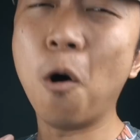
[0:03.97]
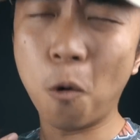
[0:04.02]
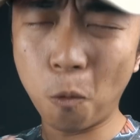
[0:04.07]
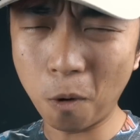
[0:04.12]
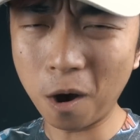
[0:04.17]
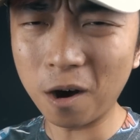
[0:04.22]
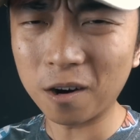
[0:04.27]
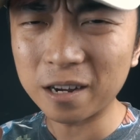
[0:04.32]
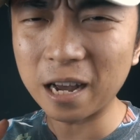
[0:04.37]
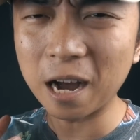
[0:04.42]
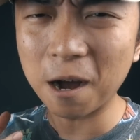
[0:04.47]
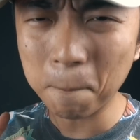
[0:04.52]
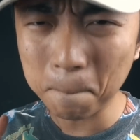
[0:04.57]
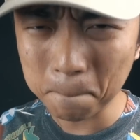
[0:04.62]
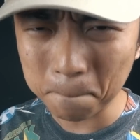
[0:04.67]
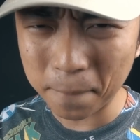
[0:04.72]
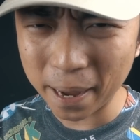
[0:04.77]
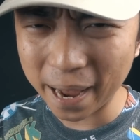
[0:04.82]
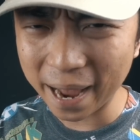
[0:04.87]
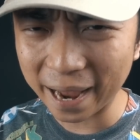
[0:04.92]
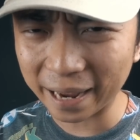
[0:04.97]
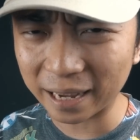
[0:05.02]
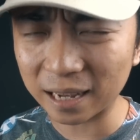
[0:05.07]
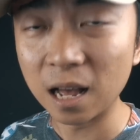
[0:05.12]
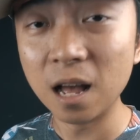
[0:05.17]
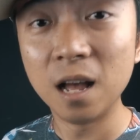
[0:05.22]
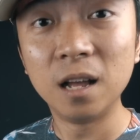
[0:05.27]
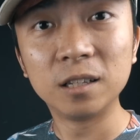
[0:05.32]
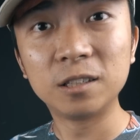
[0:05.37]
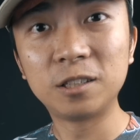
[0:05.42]
Welcome back.
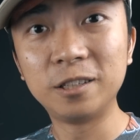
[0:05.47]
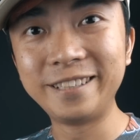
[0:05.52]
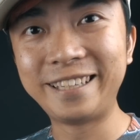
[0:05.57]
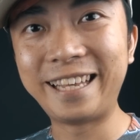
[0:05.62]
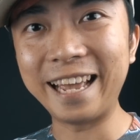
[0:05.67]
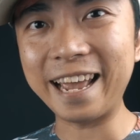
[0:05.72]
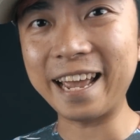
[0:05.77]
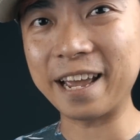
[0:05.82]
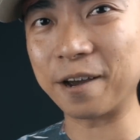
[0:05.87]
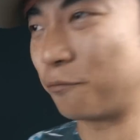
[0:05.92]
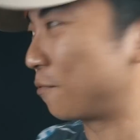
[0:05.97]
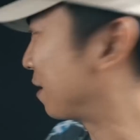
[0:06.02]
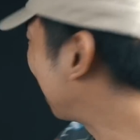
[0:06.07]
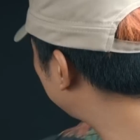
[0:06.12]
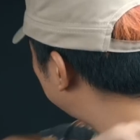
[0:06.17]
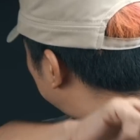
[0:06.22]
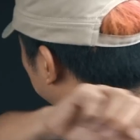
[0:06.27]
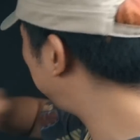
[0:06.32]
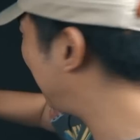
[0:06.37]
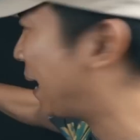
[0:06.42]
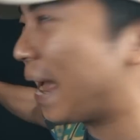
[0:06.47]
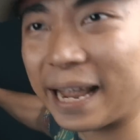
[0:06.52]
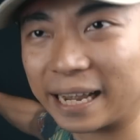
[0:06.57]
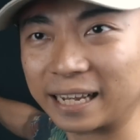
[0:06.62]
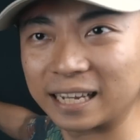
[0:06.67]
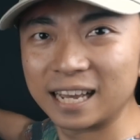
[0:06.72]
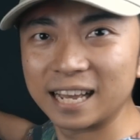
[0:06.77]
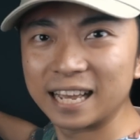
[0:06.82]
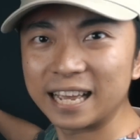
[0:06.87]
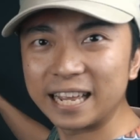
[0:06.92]
Today we are back